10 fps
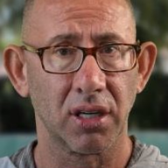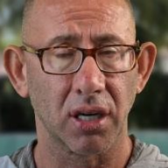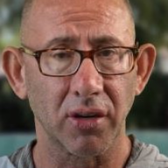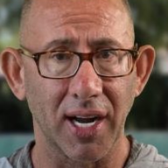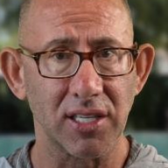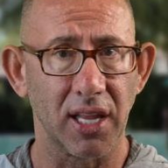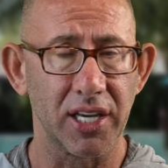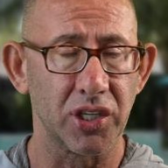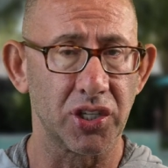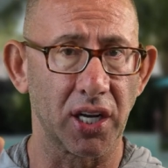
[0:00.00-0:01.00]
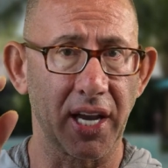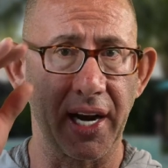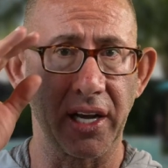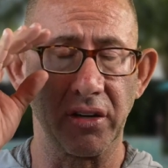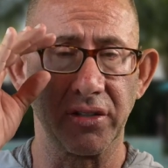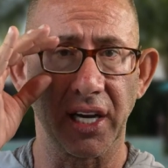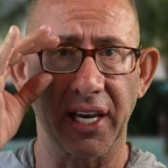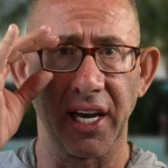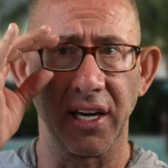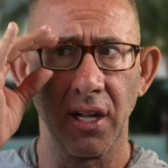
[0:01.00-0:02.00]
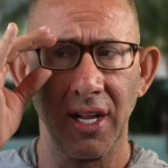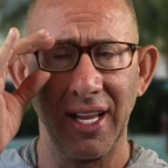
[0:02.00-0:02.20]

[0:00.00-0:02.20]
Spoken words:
Congratulations on getting your ticket.